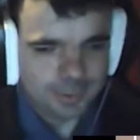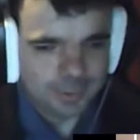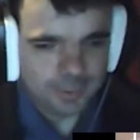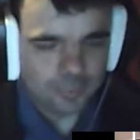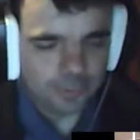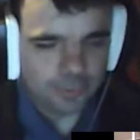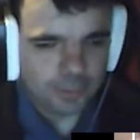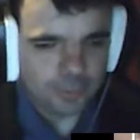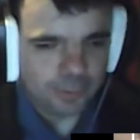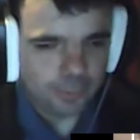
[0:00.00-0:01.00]

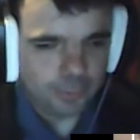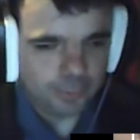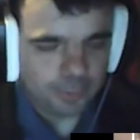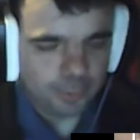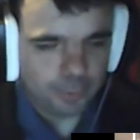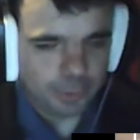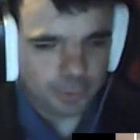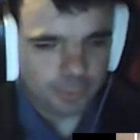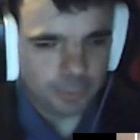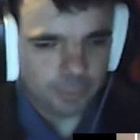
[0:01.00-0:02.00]
Vicente would,
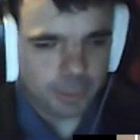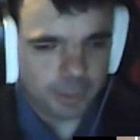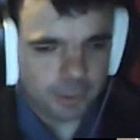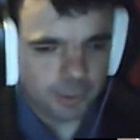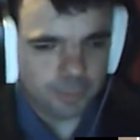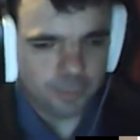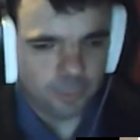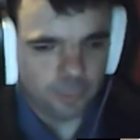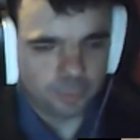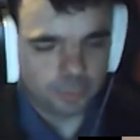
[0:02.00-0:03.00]
like back up
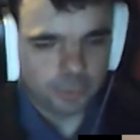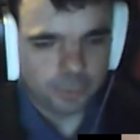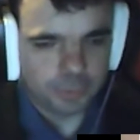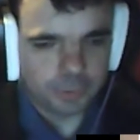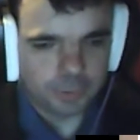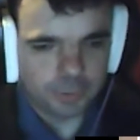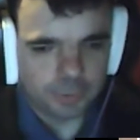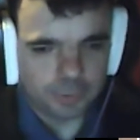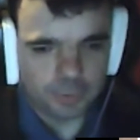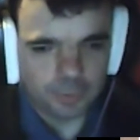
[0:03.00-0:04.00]
towards one of
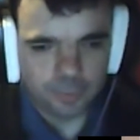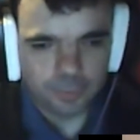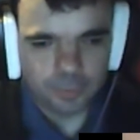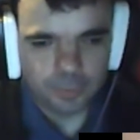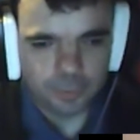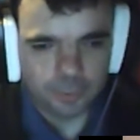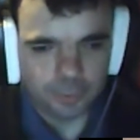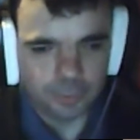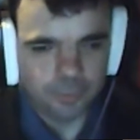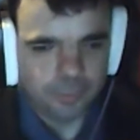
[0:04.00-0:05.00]
the,
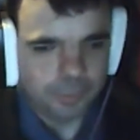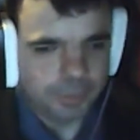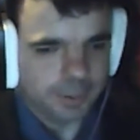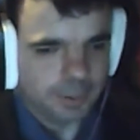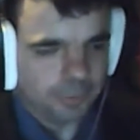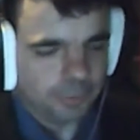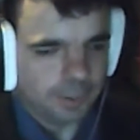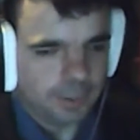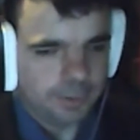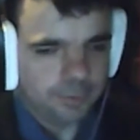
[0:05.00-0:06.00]

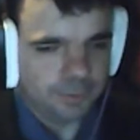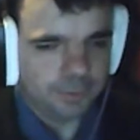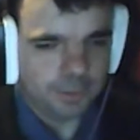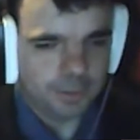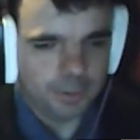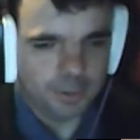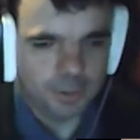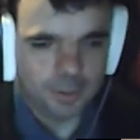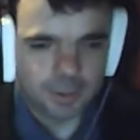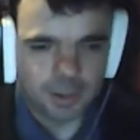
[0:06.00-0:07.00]
the trays
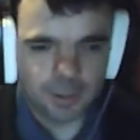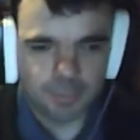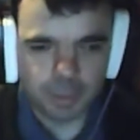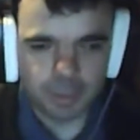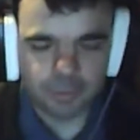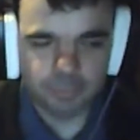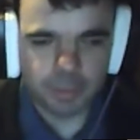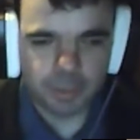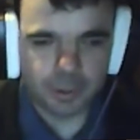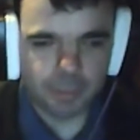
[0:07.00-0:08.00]
and
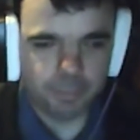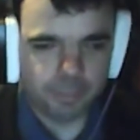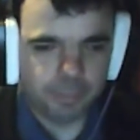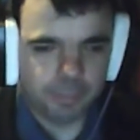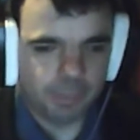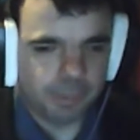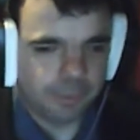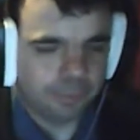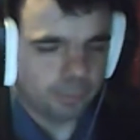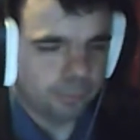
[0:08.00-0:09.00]
pick up
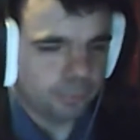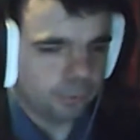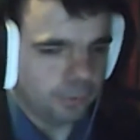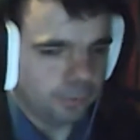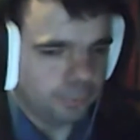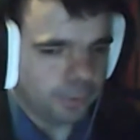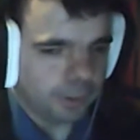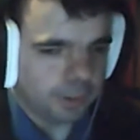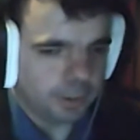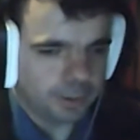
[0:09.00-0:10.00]
maybe some sort
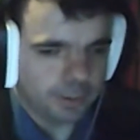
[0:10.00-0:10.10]
of